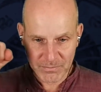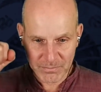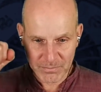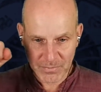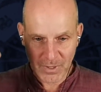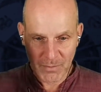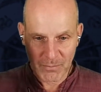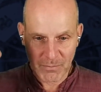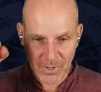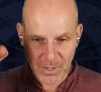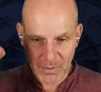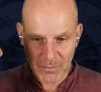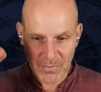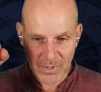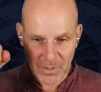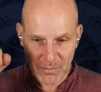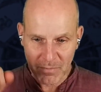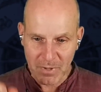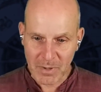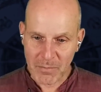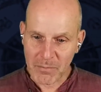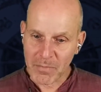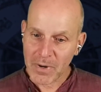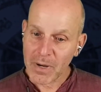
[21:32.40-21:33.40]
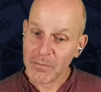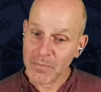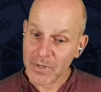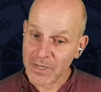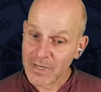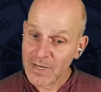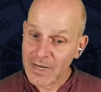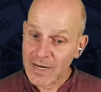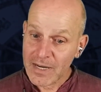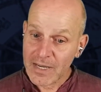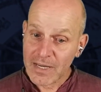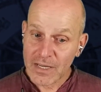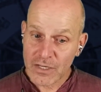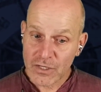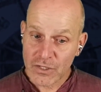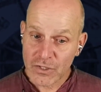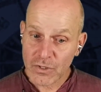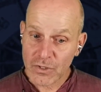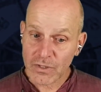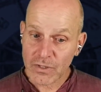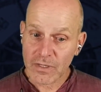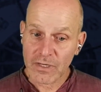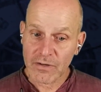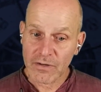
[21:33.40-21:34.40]
bum bum bum bum bum. But he's
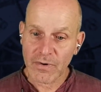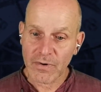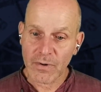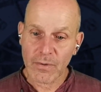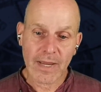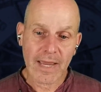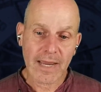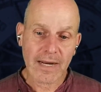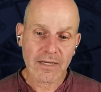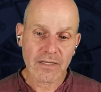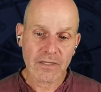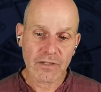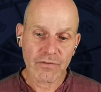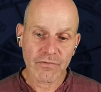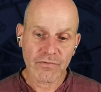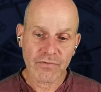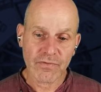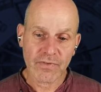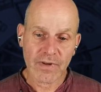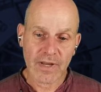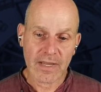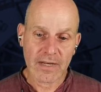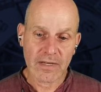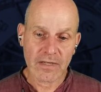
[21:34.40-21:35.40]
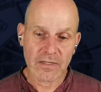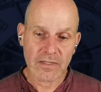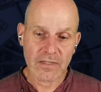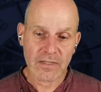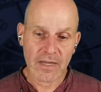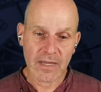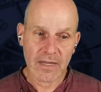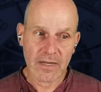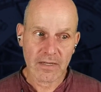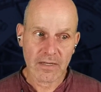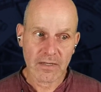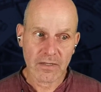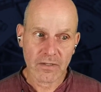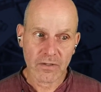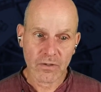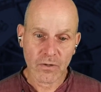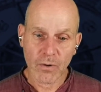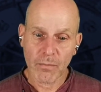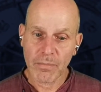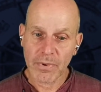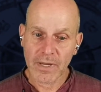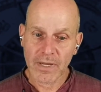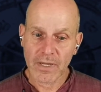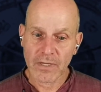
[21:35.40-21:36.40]
certainly very active, and
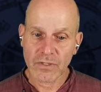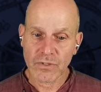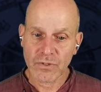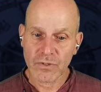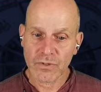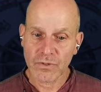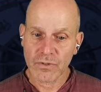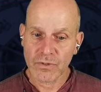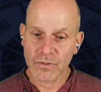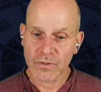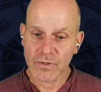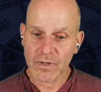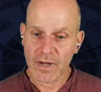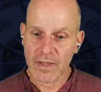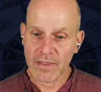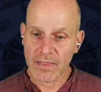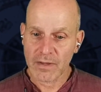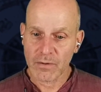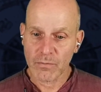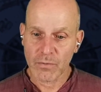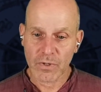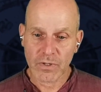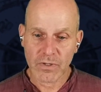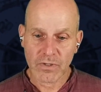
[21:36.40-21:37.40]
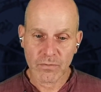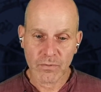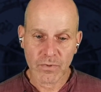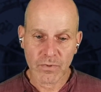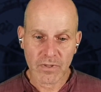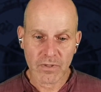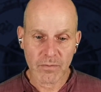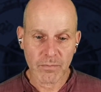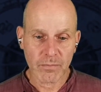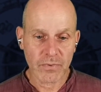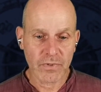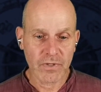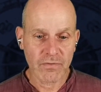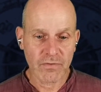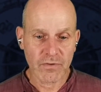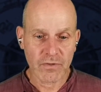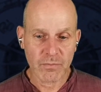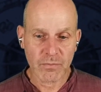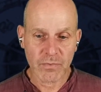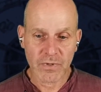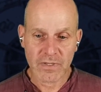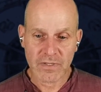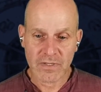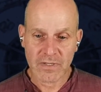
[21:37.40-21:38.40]
compared to I think what the previous
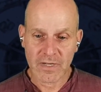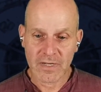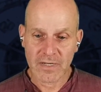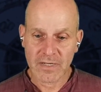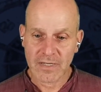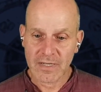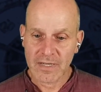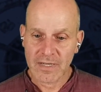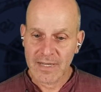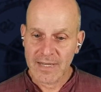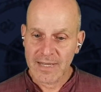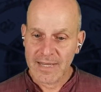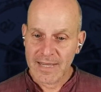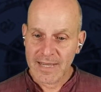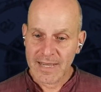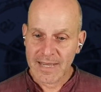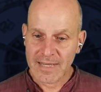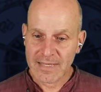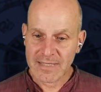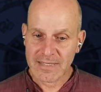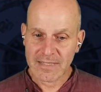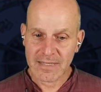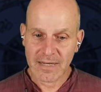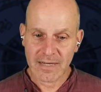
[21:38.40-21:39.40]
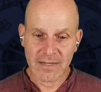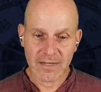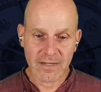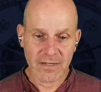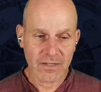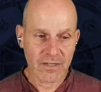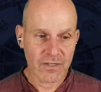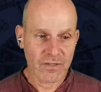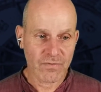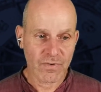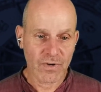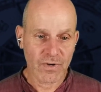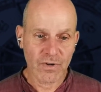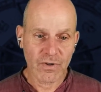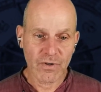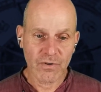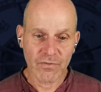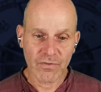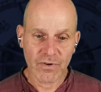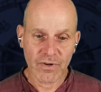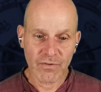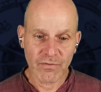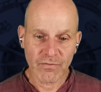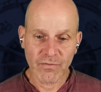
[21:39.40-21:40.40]
president has done, and he's very
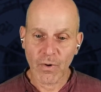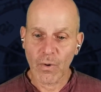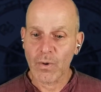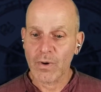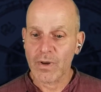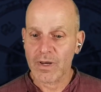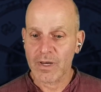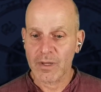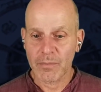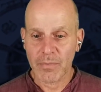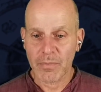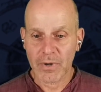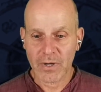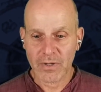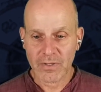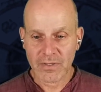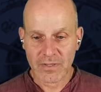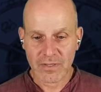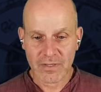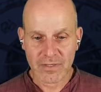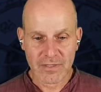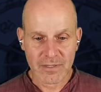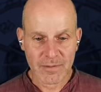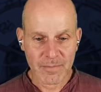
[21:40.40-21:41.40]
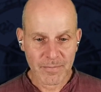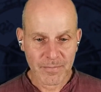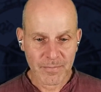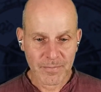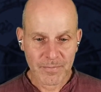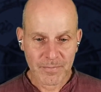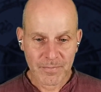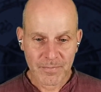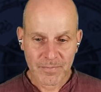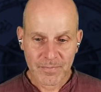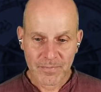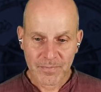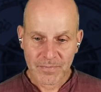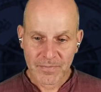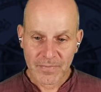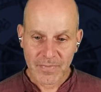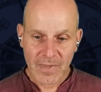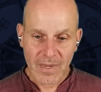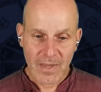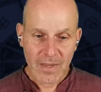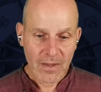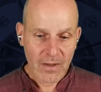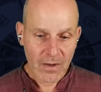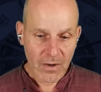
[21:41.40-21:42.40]
vocal about this.
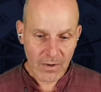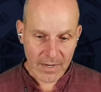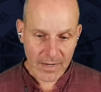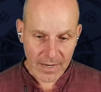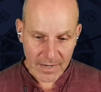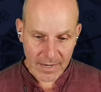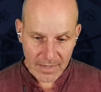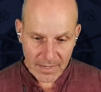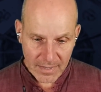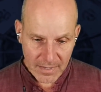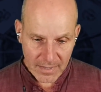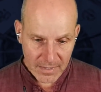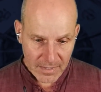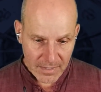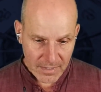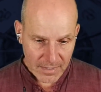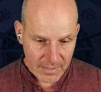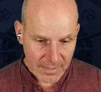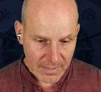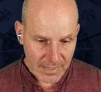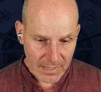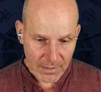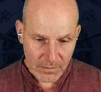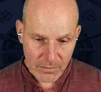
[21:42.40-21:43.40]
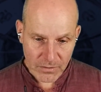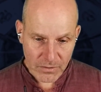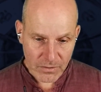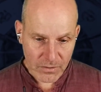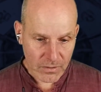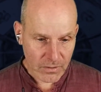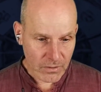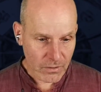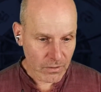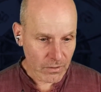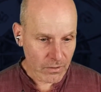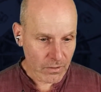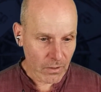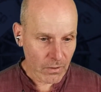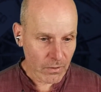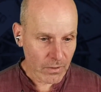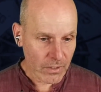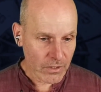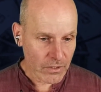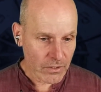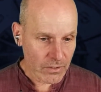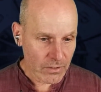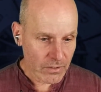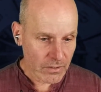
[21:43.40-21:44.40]
Okay, Karen,
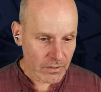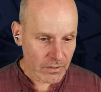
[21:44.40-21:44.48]
go